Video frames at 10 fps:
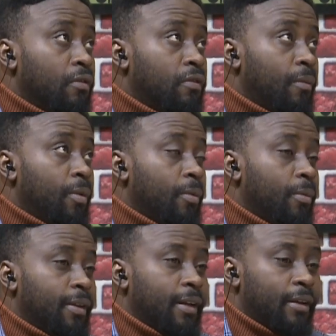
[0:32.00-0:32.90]
from the
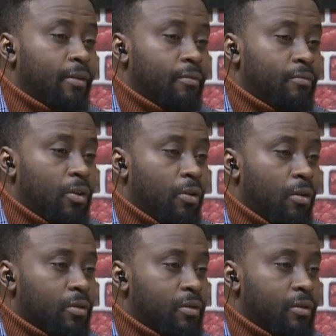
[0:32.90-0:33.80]
moment I
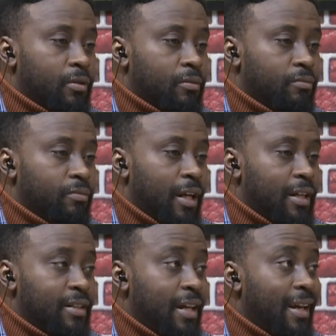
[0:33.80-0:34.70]
clocked
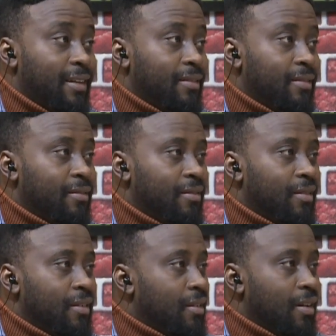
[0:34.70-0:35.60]
nine ten, that
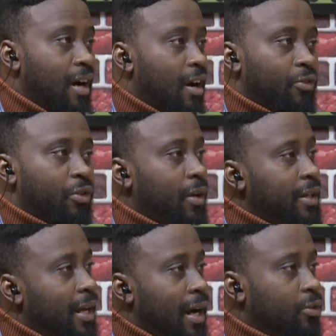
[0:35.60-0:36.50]
counts. I was
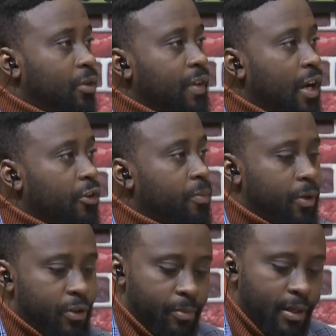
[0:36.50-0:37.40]
already out that, of the house counts.
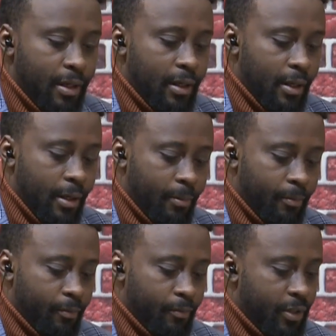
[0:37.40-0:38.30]
because mainly,
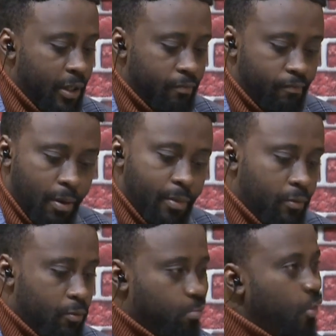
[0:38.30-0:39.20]
um, jet, I
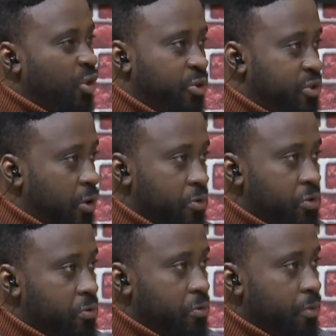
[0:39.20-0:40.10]
mean, all through secondary
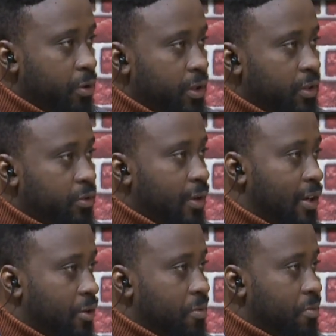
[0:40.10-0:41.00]
school boarding. So I
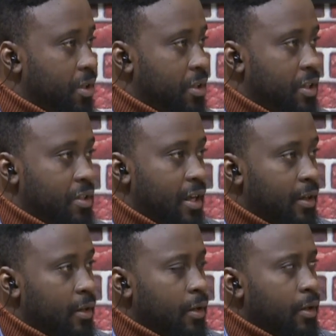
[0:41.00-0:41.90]
come home holidays and
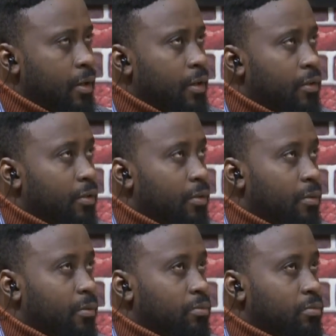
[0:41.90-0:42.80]
that counts actually. So
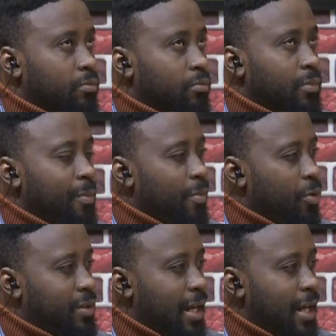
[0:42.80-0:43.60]
maybe more